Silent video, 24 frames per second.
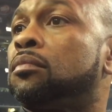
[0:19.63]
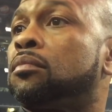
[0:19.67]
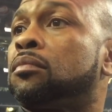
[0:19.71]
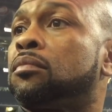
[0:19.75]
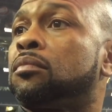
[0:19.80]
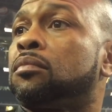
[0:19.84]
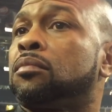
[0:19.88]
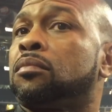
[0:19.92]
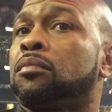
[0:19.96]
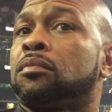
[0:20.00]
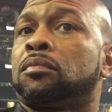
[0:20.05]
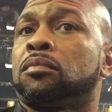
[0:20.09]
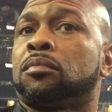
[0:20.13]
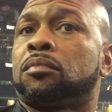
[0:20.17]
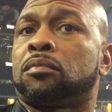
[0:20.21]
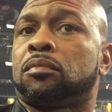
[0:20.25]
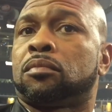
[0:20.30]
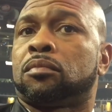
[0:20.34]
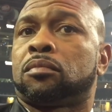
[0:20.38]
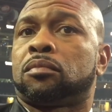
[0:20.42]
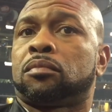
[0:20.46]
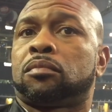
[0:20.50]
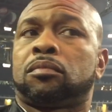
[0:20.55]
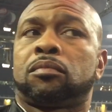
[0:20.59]
He said up there that
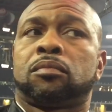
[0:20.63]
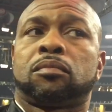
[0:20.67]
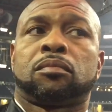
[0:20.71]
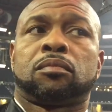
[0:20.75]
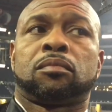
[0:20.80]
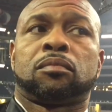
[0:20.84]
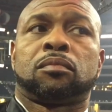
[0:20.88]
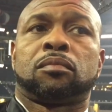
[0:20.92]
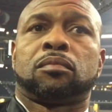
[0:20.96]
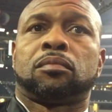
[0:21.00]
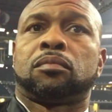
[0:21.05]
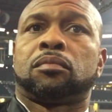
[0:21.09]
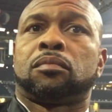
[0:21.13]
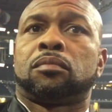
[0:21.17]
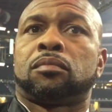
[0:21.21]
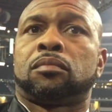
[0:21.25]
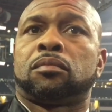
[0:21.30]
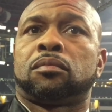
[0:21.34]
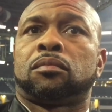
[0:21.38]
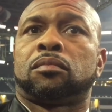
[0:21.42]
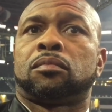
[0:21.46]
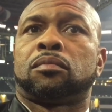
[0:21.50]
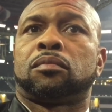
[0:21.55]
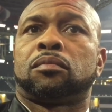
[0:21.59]
he's the best fighter at the
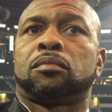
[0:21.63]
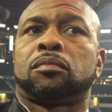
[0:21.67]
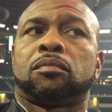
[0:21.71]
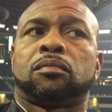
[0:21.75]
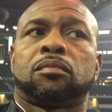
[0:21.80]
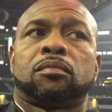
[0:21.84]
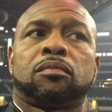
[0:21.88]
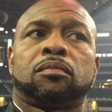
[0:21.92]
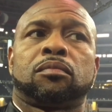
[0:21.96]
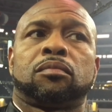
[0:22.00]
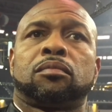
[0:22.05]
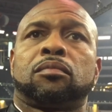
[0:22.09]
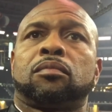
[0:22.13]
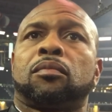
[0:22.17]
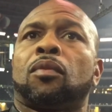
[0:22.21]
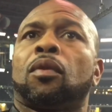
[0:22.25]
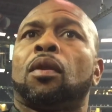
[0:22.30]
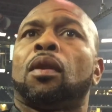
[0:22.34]
moment right now in boxing.